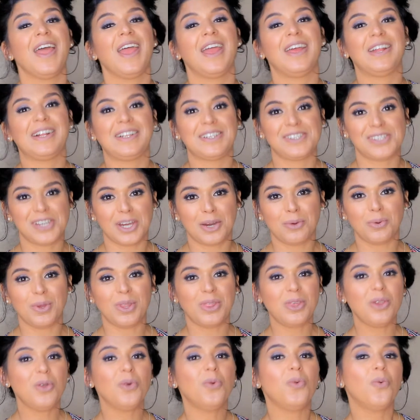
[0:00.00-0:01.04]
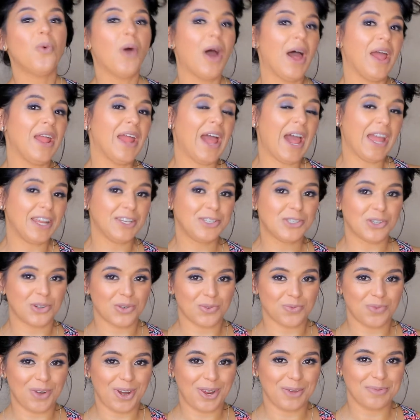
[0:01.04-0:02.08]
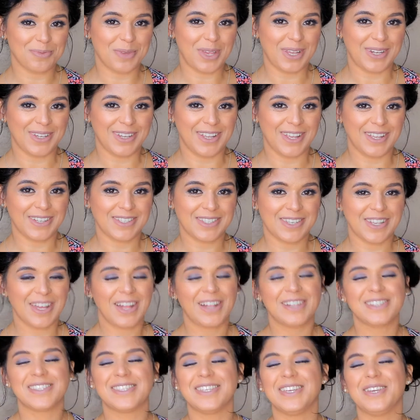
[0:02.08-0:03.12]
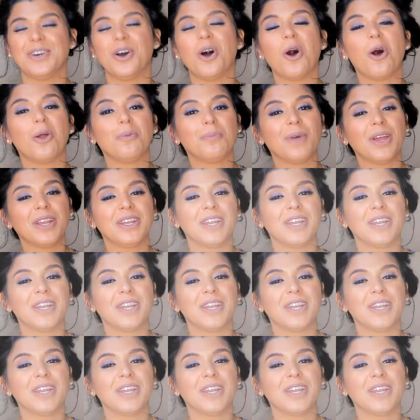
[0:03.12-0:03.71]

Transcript: and i'll share with you why i don't recommend it i'll see you on my